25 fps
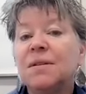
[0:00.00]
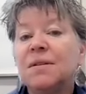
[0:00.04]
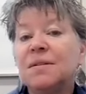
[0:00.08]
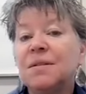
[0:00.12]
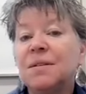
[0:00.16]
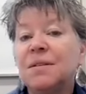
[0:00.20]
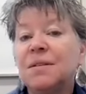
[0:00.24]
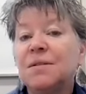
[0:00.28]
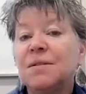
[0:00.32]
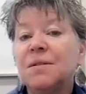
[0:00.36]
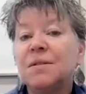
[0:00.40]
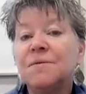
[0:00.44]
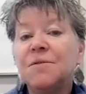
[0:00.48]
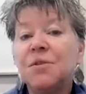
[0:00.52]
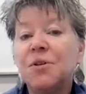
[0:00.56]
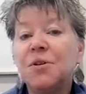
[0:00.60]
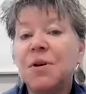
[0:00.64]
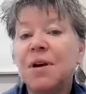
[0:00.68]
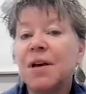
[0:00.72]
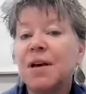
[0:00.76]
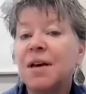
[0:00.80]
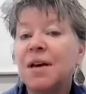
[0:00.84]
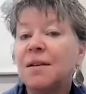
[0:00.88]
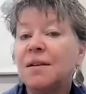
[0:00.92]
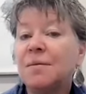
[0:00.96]
the center of your
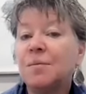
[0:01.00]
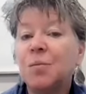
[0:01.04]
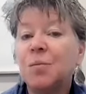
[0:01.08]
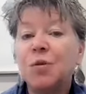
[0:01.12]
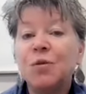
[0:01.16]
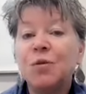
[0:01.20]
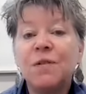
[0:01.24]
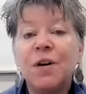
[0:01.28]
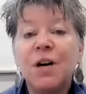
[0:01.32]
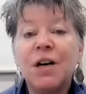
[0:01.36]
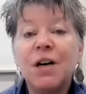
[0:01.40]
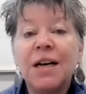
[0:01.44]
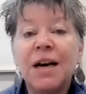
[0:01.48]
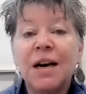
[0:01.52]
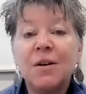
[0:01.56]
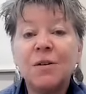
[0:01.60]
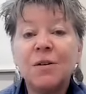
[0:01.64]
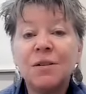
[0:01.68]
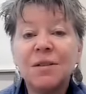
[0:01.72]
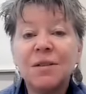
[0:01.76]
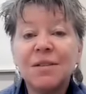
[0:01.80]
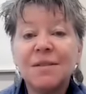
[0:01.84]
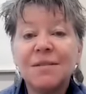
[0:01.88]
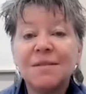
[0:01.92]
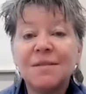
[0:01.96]
head and move on
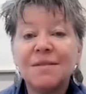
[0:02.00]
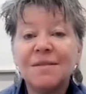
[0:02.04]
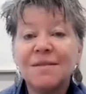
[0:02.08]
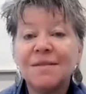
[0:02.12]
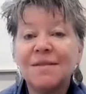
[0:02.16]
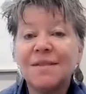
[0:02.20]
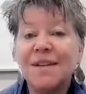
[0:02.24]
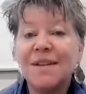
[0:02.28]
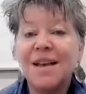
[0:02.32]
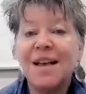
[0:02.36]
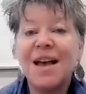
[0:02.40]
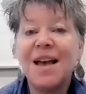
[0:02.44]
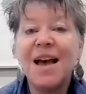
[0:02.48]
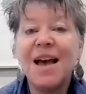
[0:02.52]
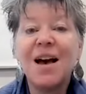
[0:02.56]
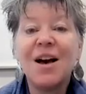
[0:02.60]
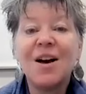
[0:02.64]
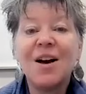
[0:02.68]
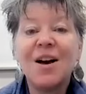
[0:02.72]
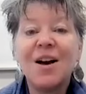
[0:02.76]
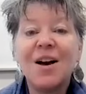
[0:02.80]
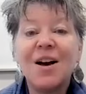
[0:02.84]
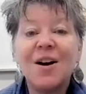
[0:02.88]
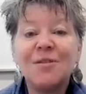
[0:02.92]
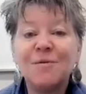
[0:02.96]
out
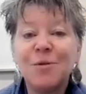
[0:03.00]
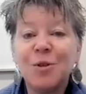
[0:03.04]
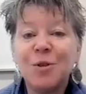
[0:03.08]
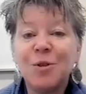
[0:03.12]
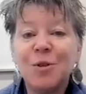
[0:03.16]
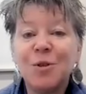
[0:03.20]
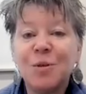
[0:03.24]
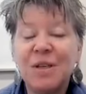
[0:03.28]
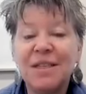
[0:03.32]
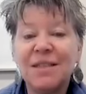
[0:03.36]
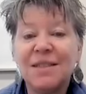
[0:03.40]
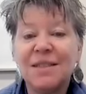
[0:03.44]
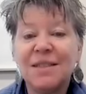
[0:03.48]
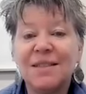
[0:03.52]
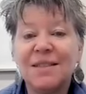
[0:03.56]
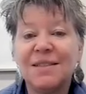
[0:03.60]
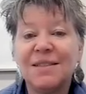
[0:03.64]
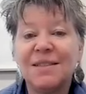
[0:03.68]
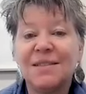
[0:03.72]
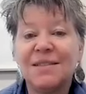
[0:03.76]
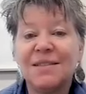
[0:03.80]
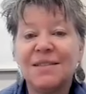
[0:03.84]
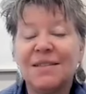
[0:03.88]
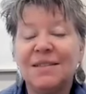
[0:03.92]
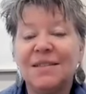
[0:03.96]
of your
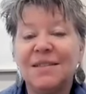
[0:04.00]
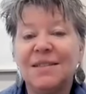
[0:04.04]
space.